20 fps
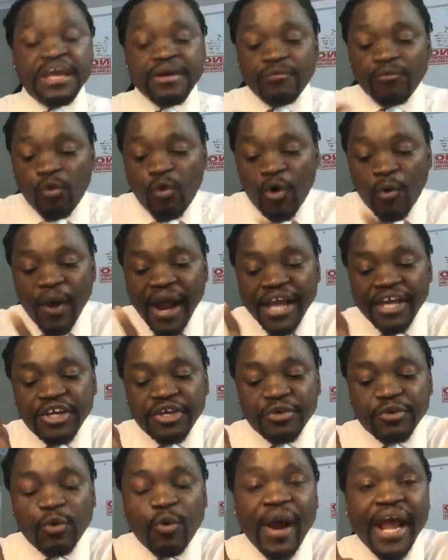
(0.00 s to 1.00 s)
where
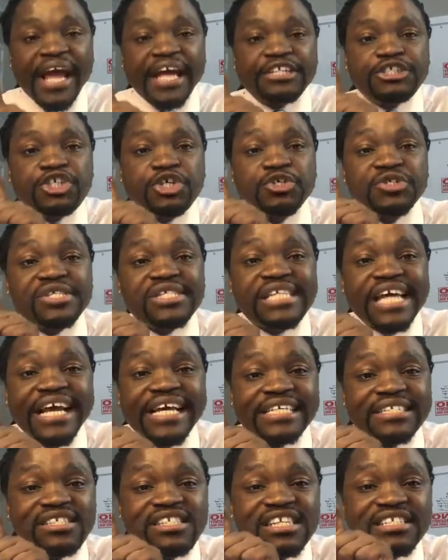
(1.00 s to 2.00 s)
where tuesday
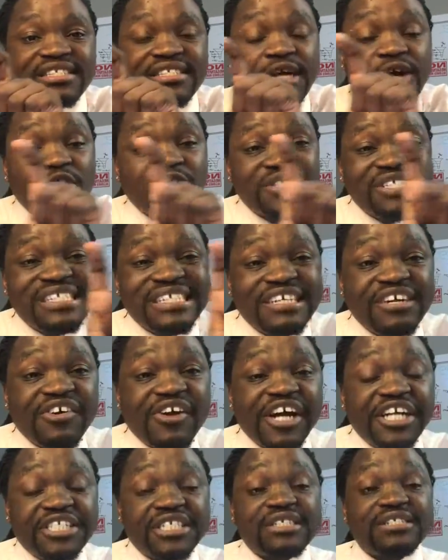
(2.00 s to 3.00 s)
is just the
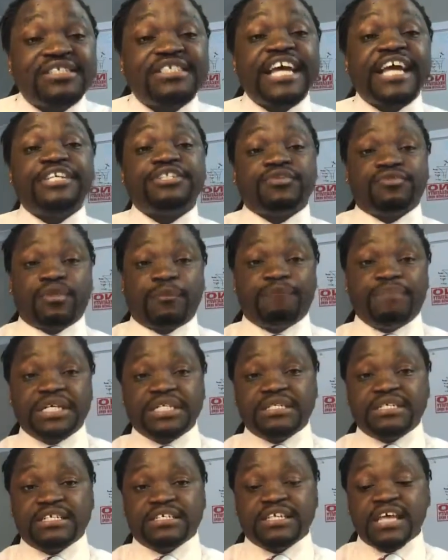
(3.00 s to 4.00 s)
consideration stage of the
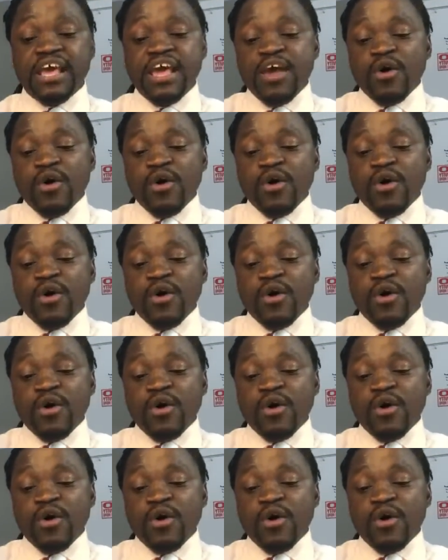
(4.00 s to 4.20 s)
business